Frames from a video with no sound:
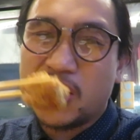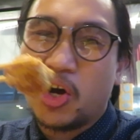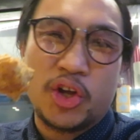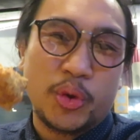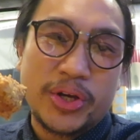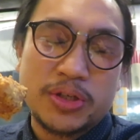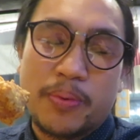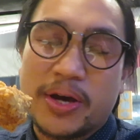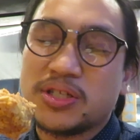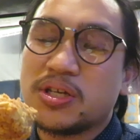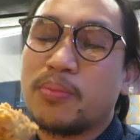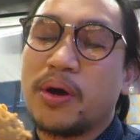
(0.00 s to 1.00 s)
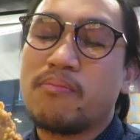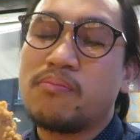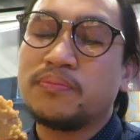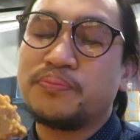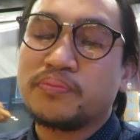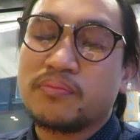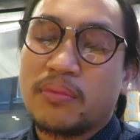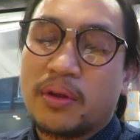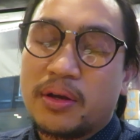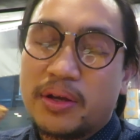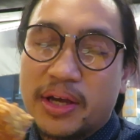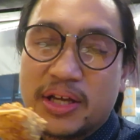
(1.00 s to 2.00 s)
not all the way spicy, but
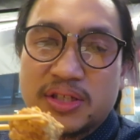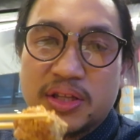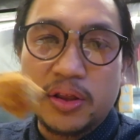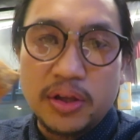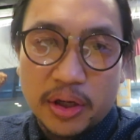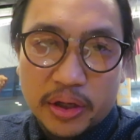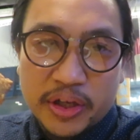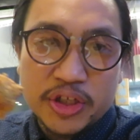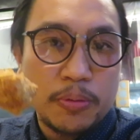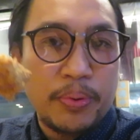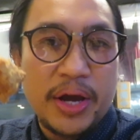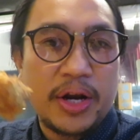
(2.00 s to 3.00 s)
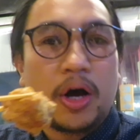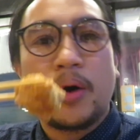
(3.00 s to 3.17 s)
it's the look. In Japan, it